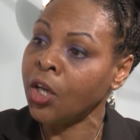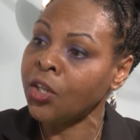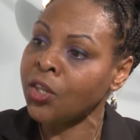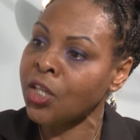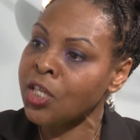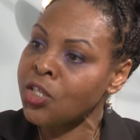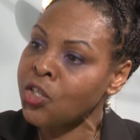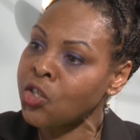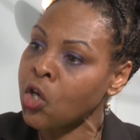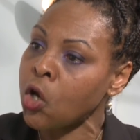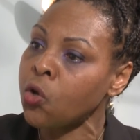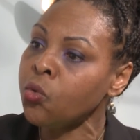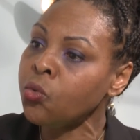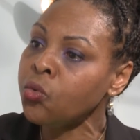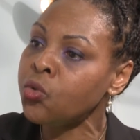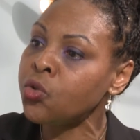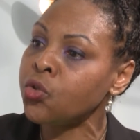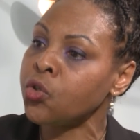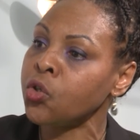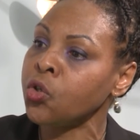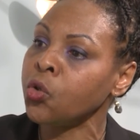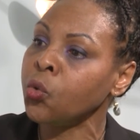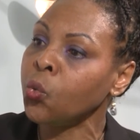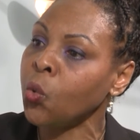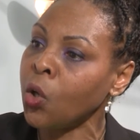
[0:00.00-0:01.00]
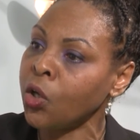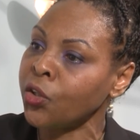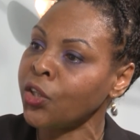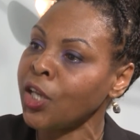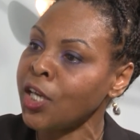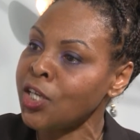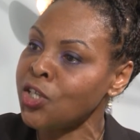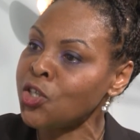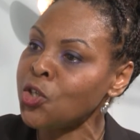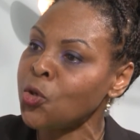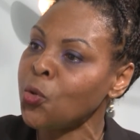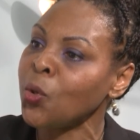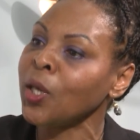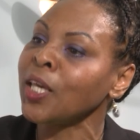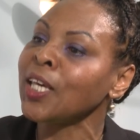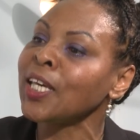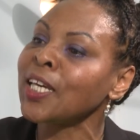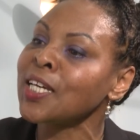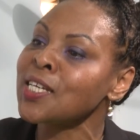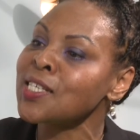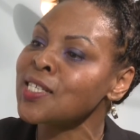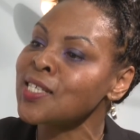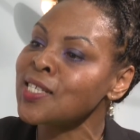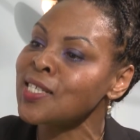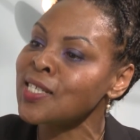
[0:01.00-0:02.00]
They don't do what they're doing
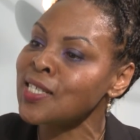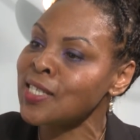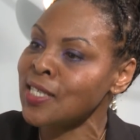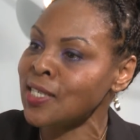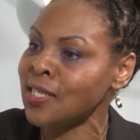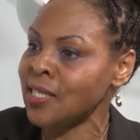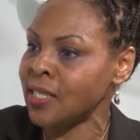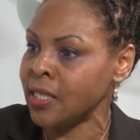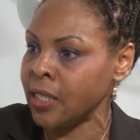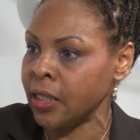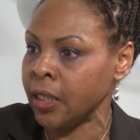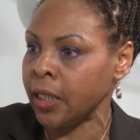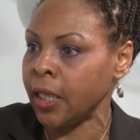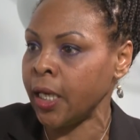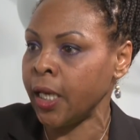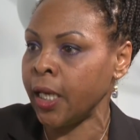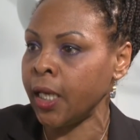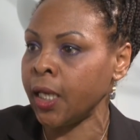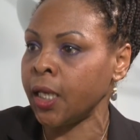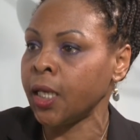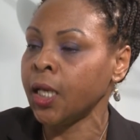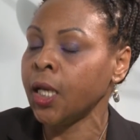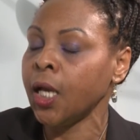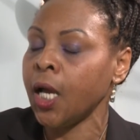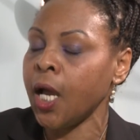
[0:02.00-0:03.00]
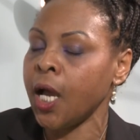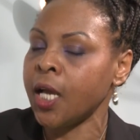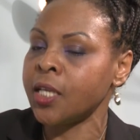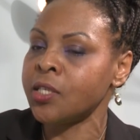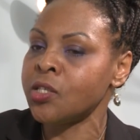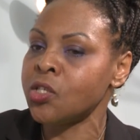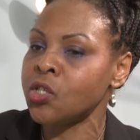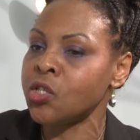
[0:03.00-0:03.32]
consistently. And